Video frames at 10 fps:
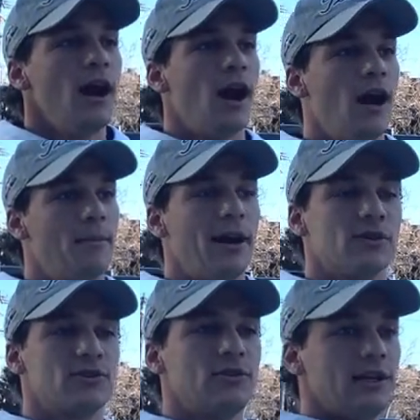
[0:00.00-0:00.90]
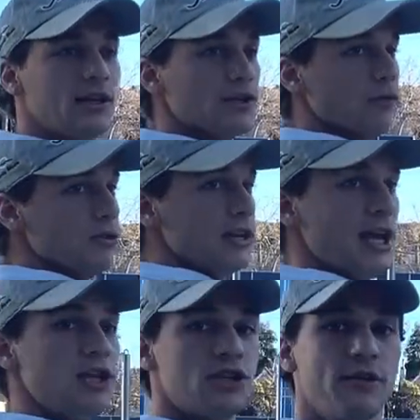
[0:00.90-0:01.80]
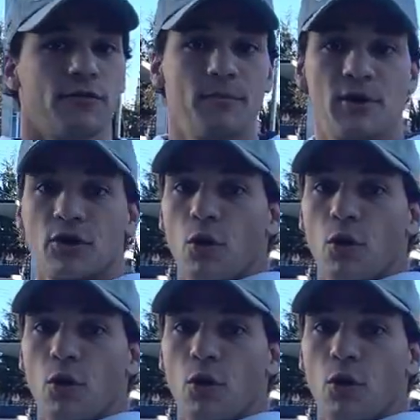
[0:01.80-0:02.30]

I also think your rotation from your